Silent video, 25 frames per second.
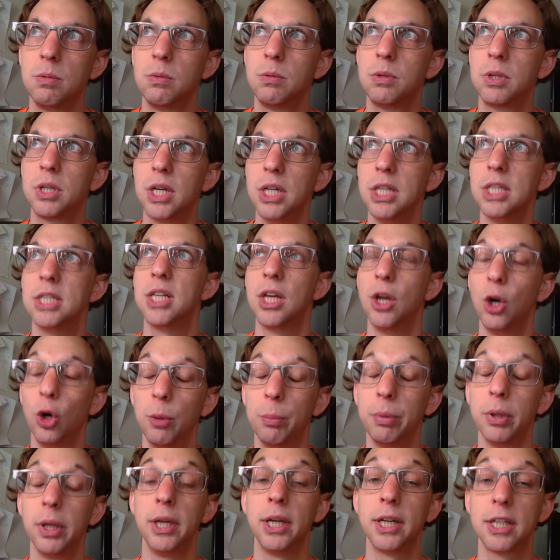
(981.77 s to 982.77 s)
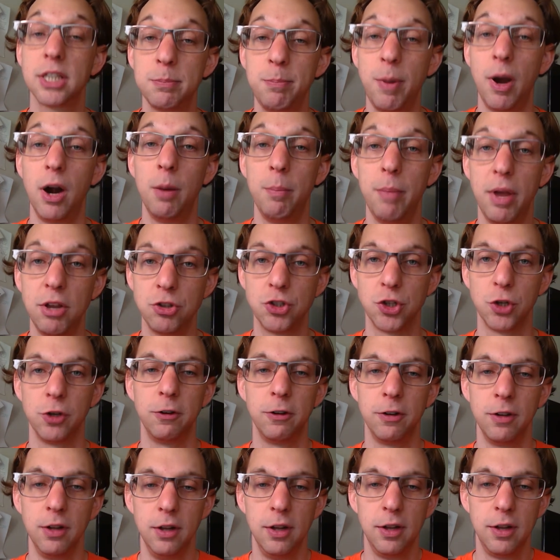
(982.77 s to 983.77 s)
considerably
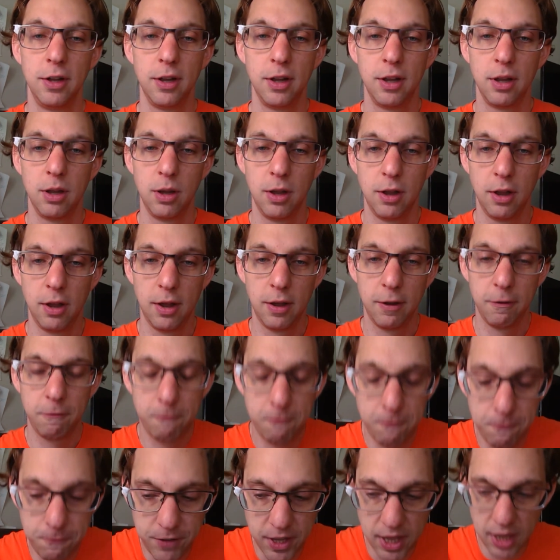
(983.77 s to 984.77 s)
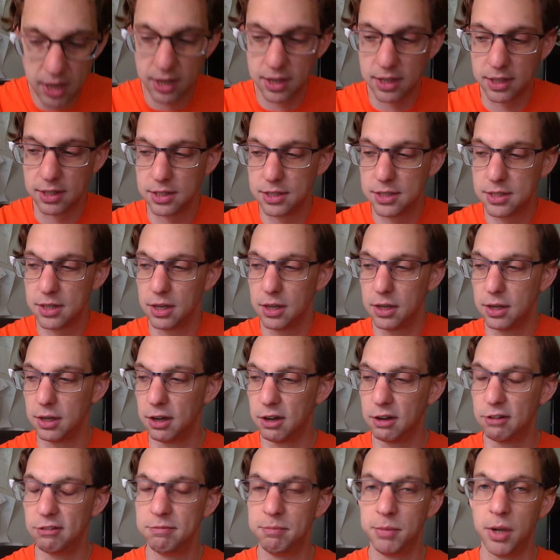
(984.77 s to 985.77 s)
experimental phase
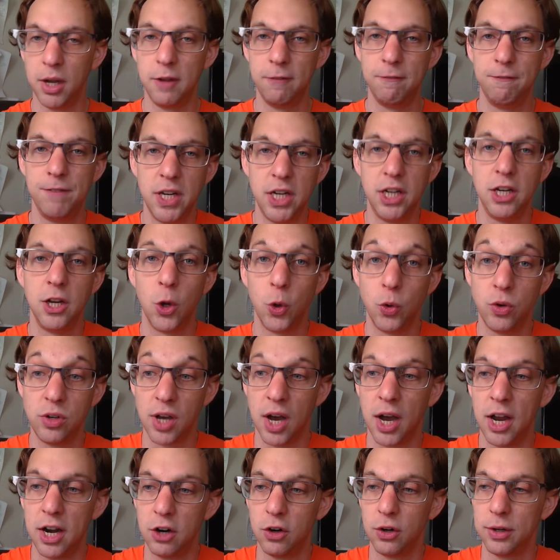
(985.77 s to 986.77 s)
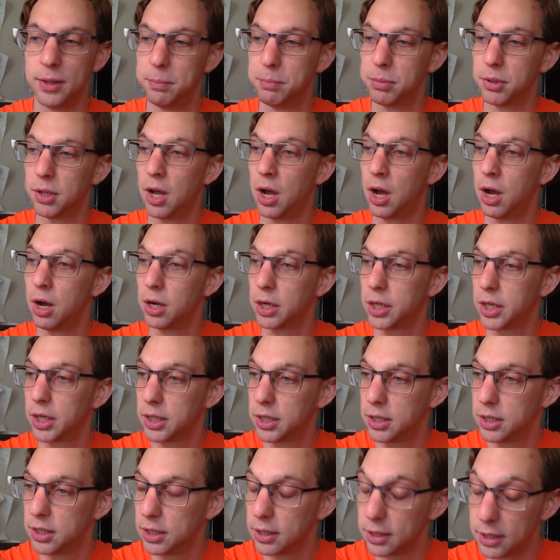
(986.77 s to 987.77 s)
of my video diary blog,
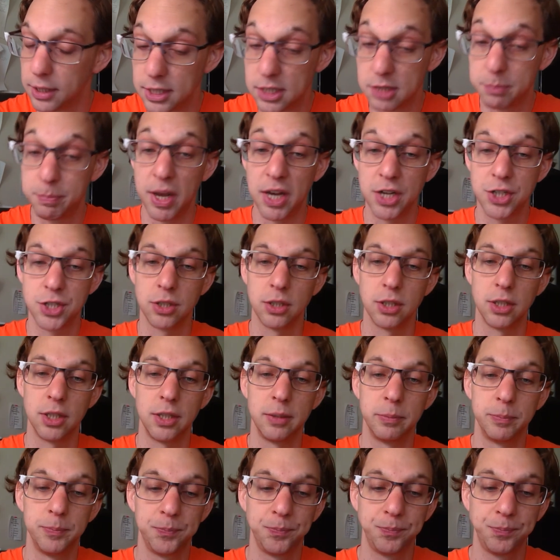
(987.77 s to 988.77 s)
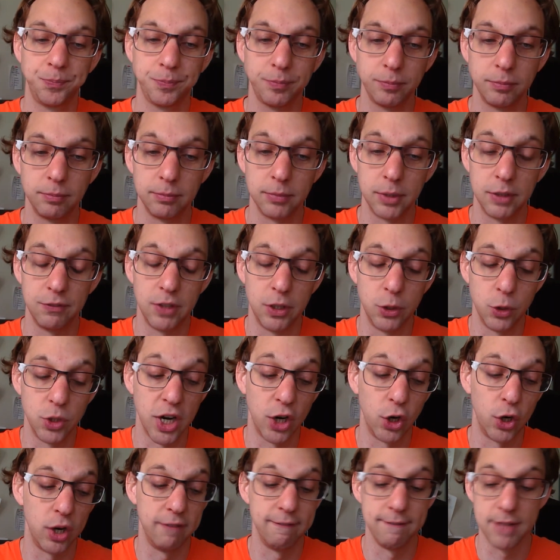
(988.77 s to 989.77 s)
especially my video
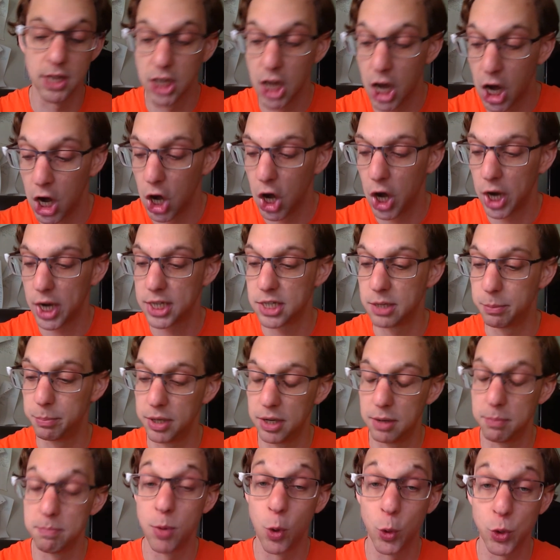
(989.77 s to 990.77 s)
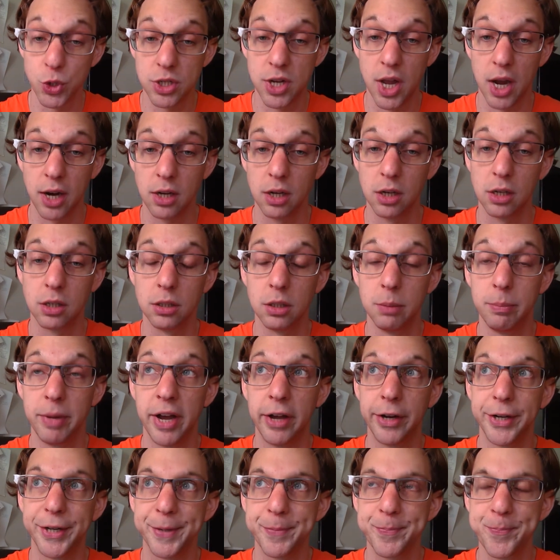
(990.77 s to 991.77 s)
diary vlog, to be most technical
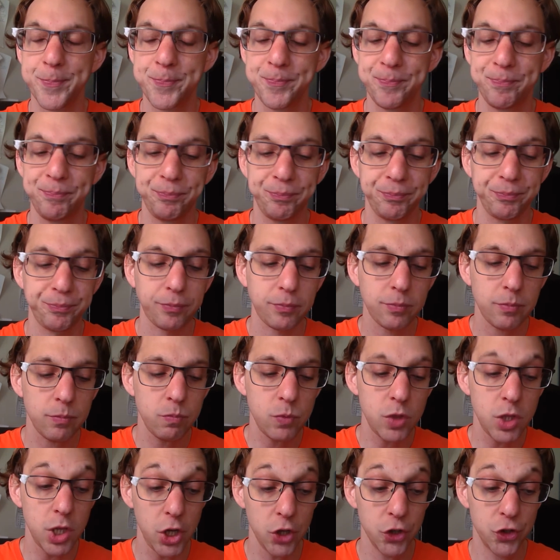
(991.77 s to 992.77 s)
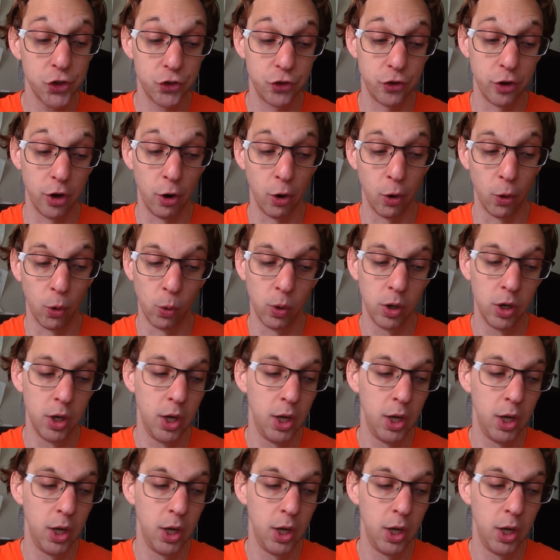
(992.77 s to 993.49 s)
about it. So